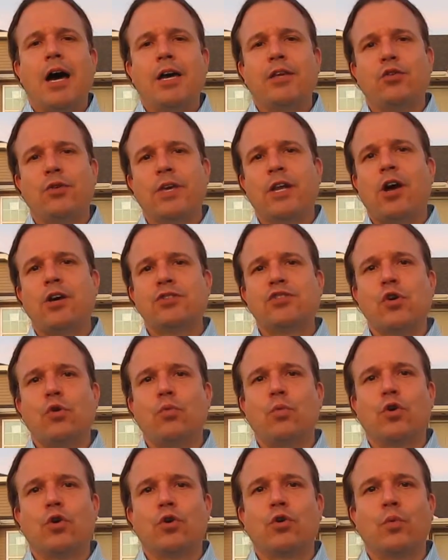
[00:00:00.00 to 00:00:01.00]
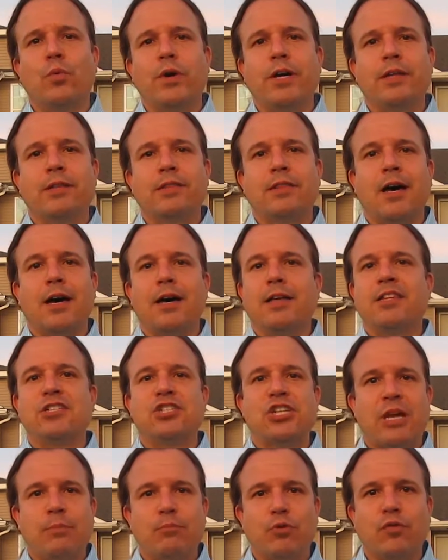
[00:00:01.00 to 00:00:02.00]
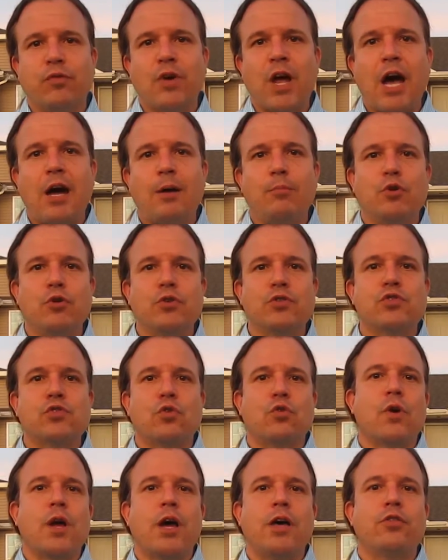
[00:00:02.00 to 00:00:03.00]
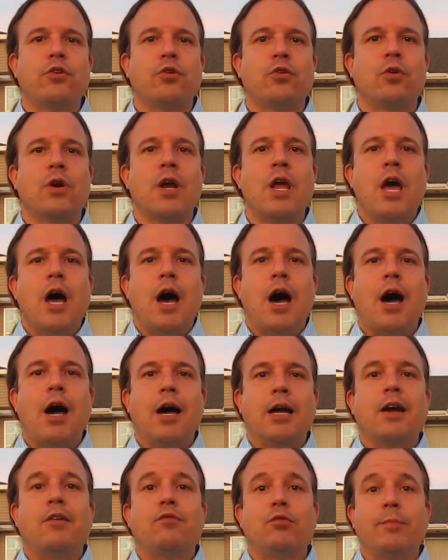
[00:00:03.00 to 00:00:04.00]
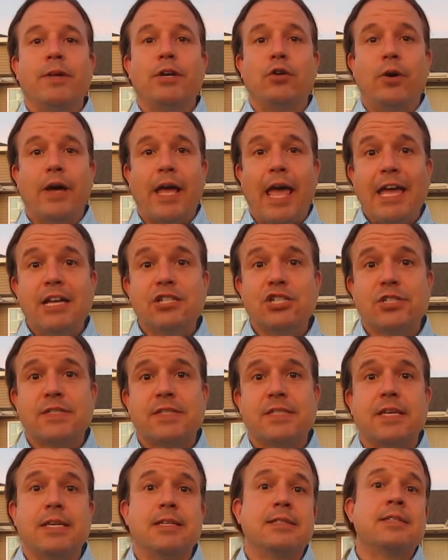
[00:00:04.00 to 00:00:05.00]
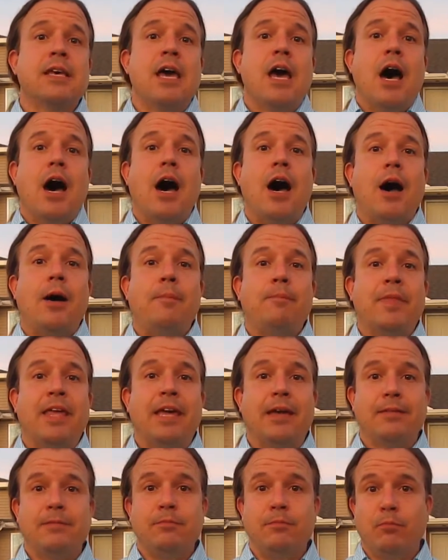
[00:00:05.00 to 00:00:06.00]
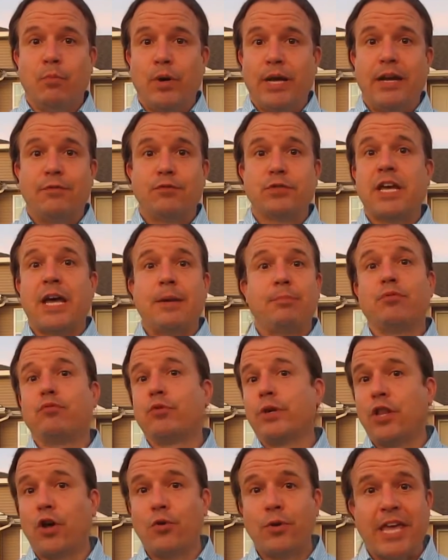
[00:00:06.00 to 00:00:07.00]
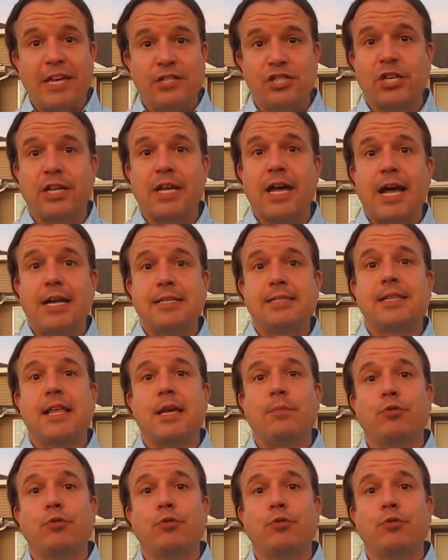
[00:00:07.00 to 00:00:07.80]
You can also work with the Chamber of Commerce or other governmental agencies and whatever type of relocation guides they